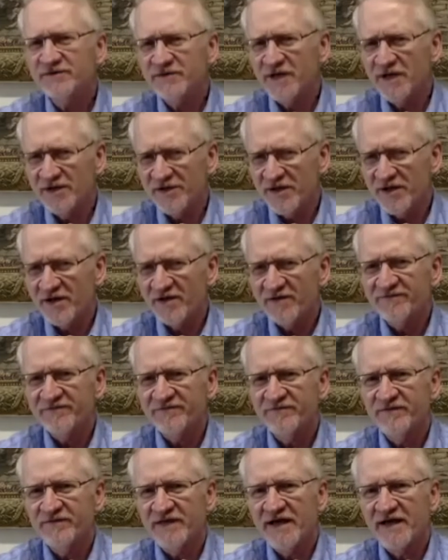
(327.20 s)
enough
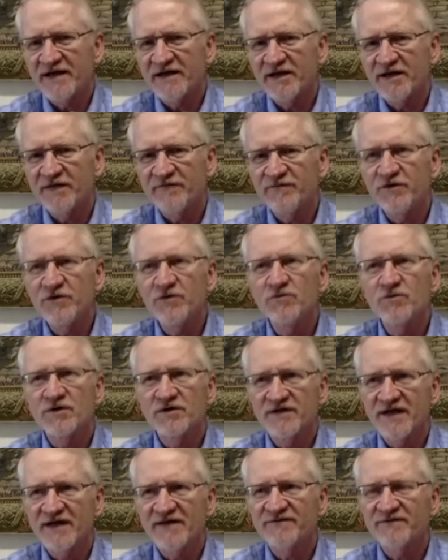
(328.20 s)
that if you were
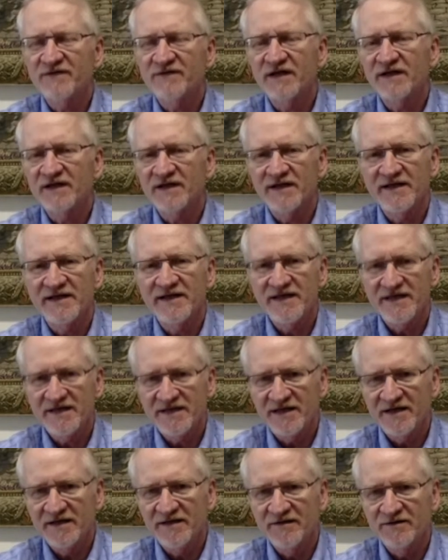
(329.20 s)
definitely
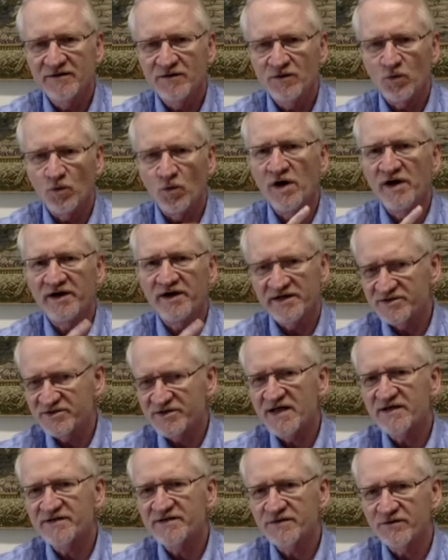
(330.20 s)
in one
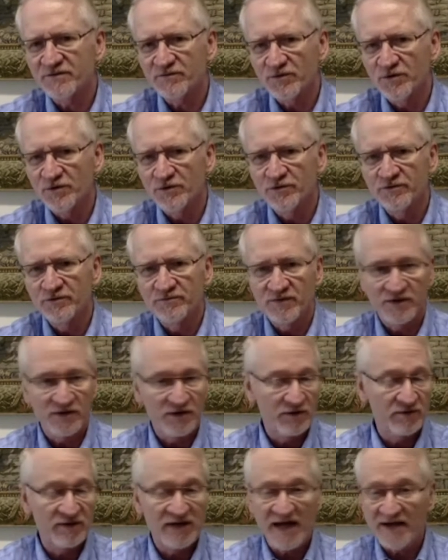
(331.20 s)
adjacent room, you
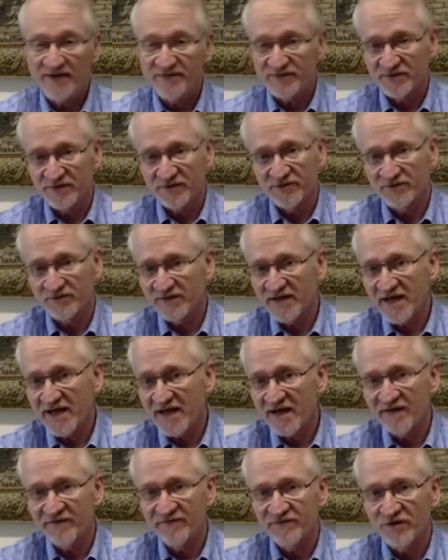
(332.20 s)
would absolutely
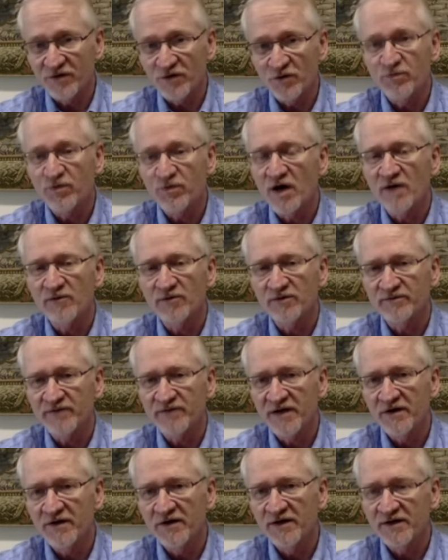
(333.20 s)
have no problem
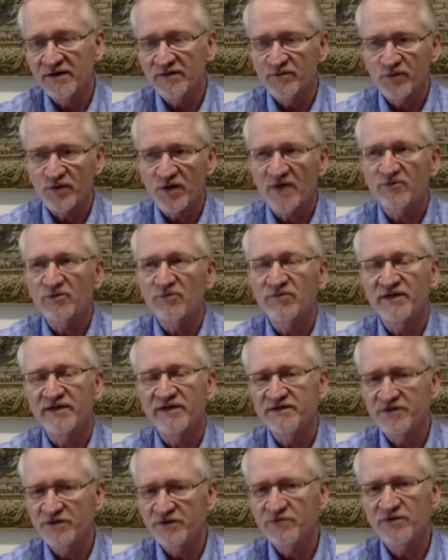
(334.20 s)
hearing, and probably
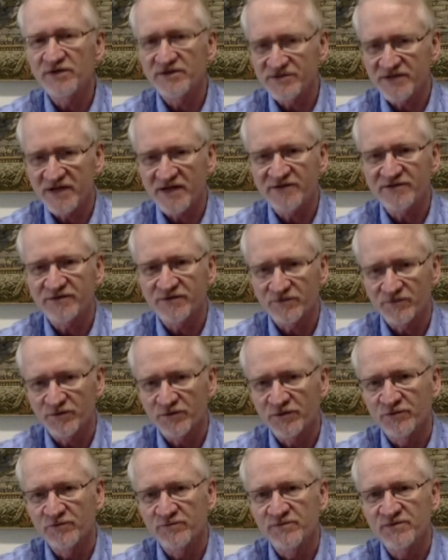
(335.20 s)
two adjacent
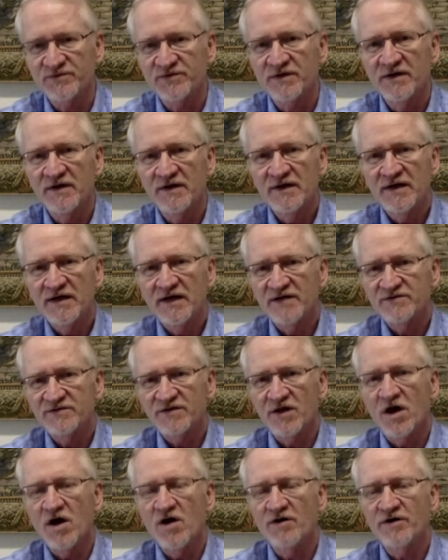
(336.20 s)
rooms, as
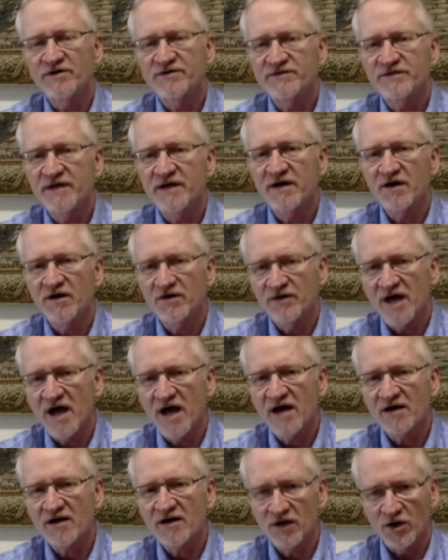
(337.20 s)
long as there are
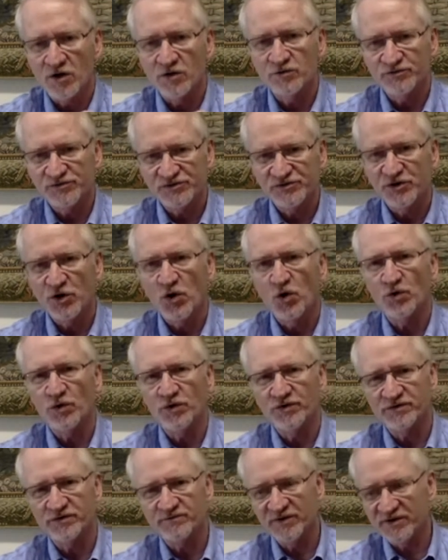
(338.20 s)
not closed
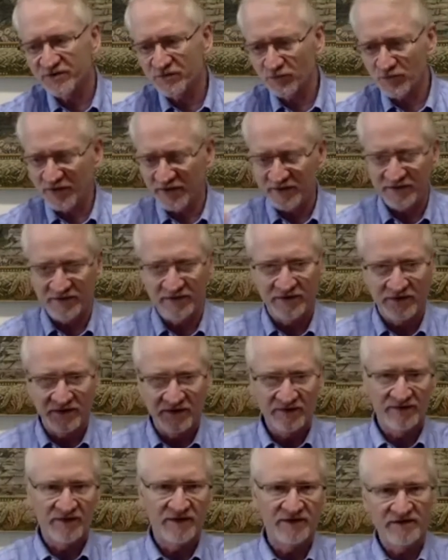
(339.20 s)
doors between
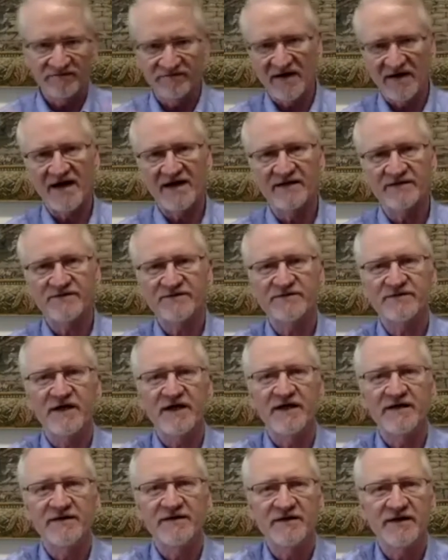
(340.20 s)
the device
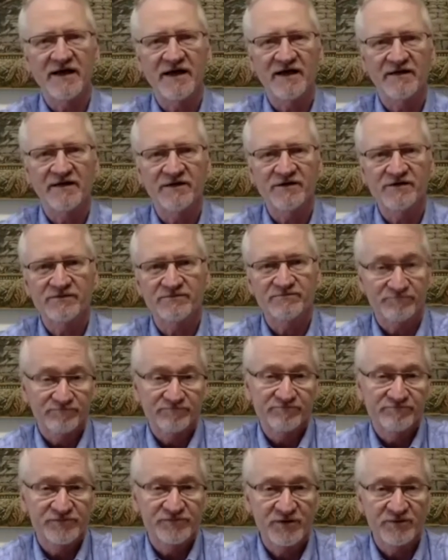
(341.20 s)
and and the
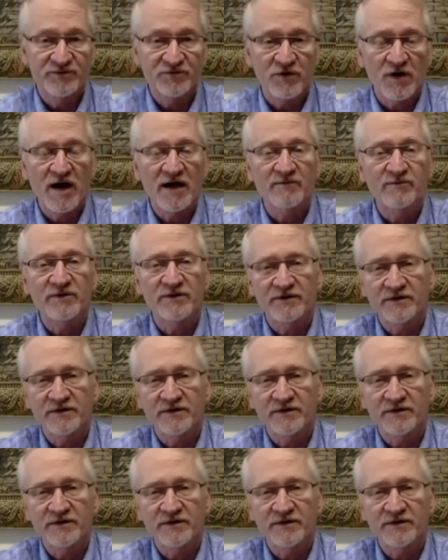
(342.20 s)
subscriber.